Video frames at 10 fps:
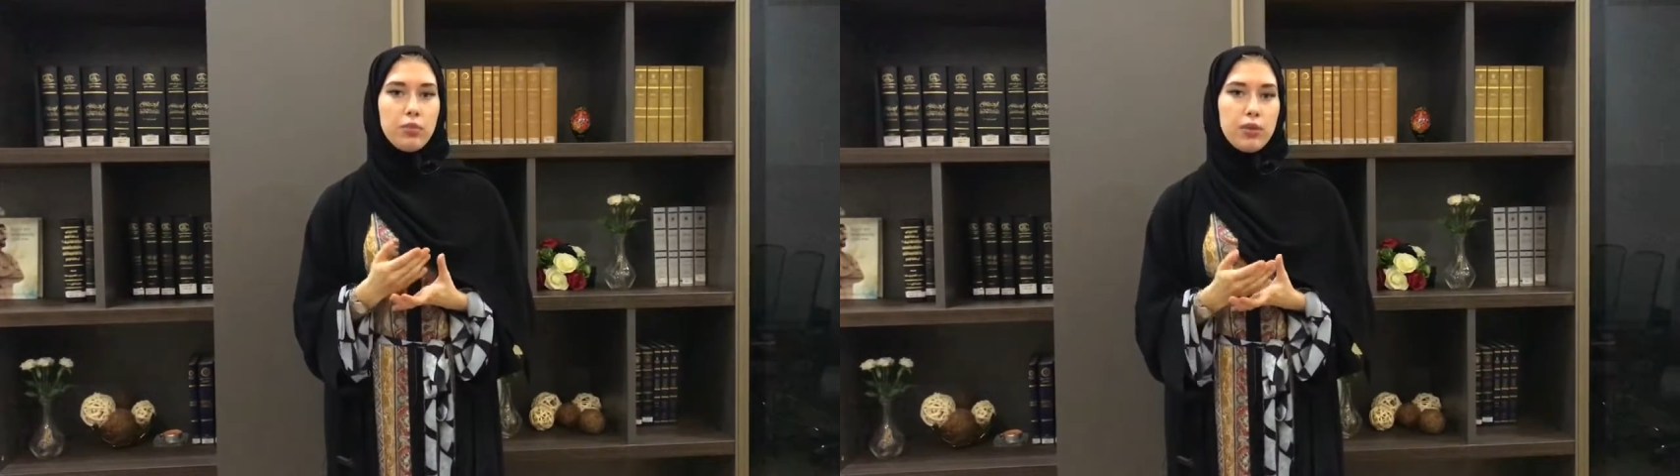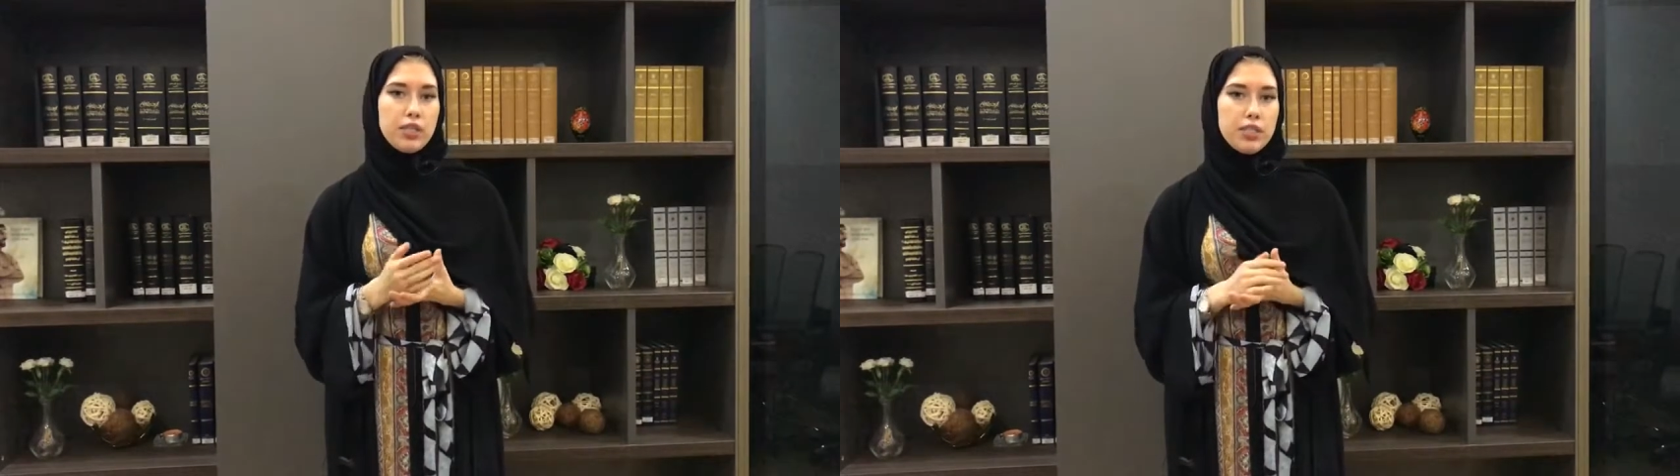the
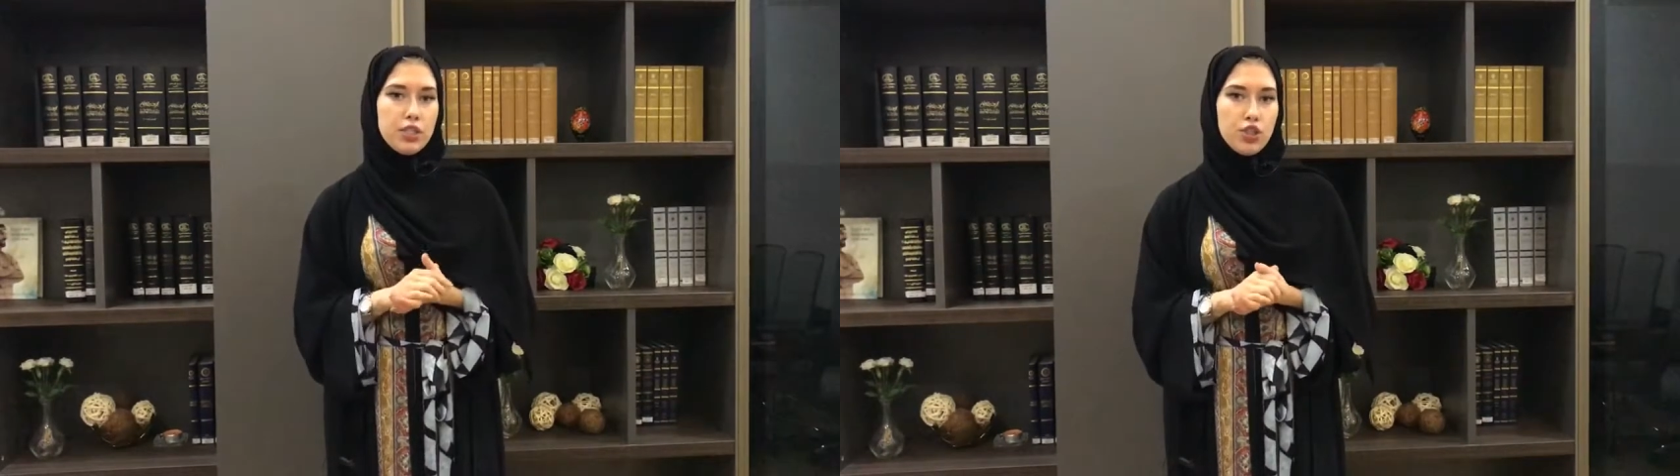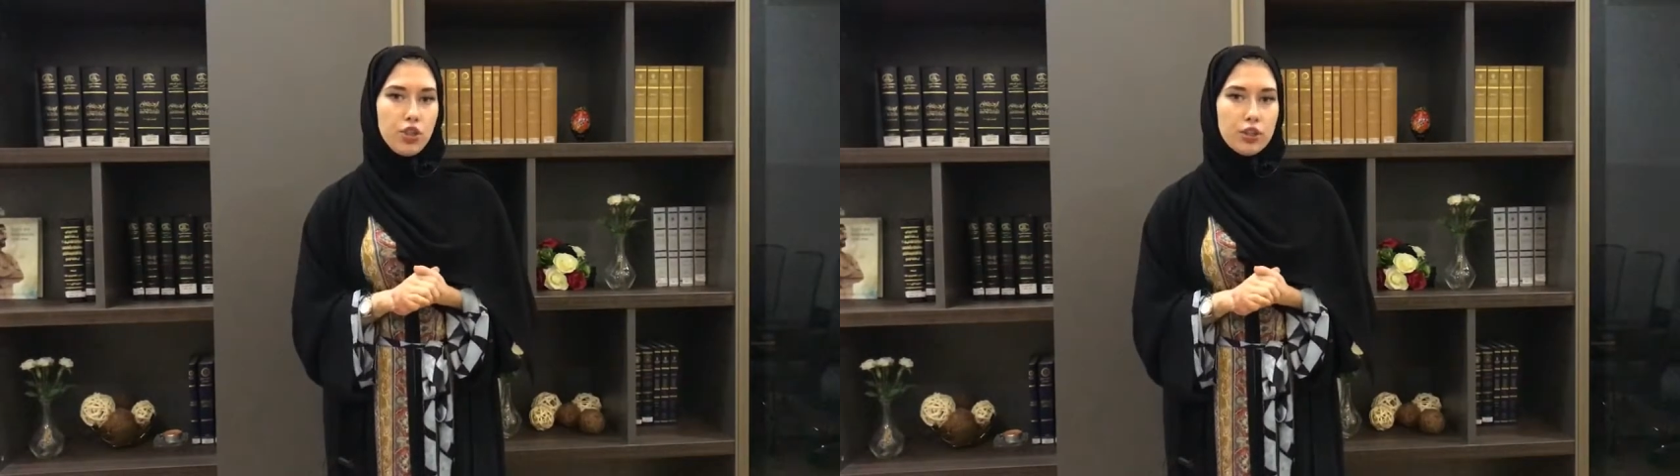
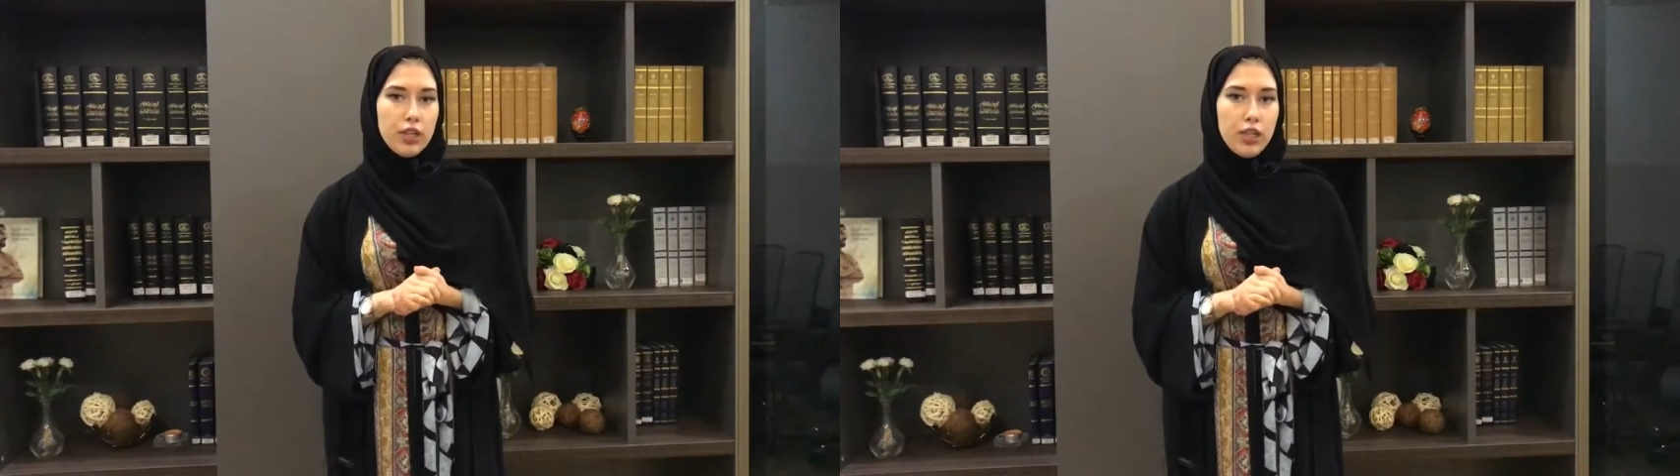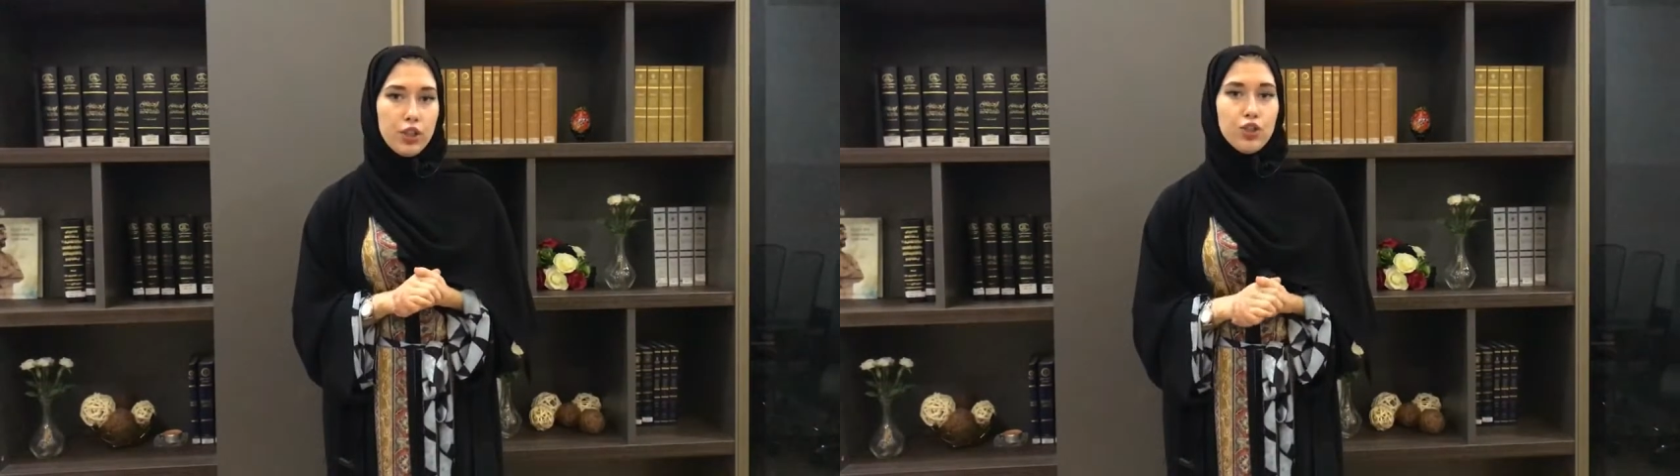procedure
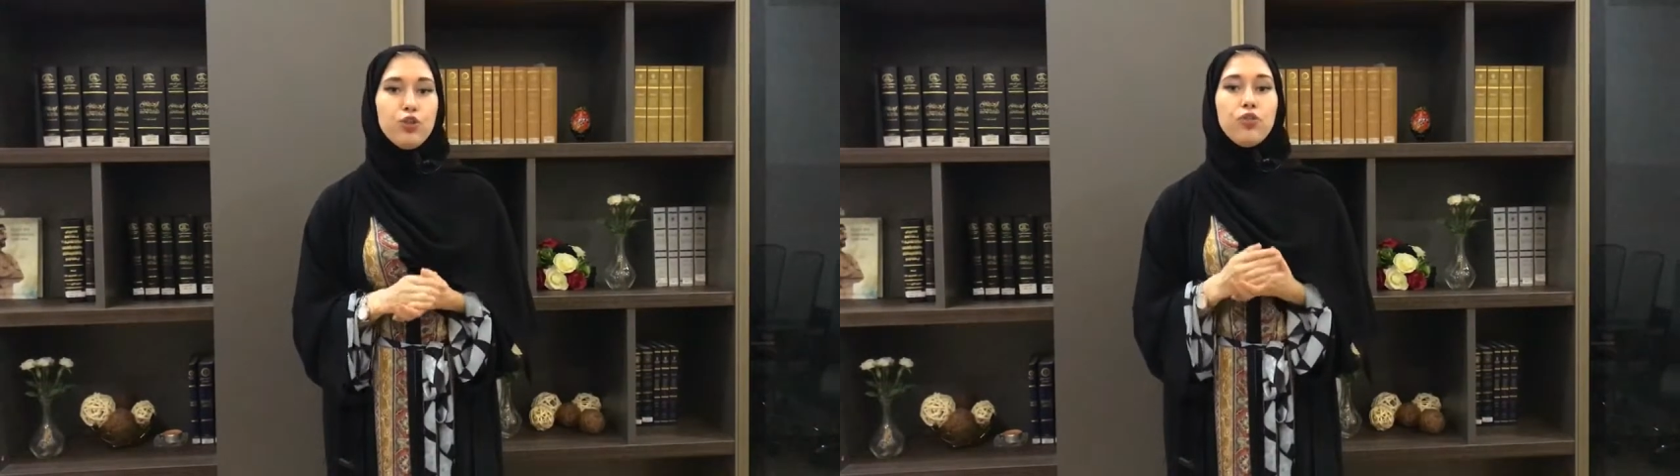there to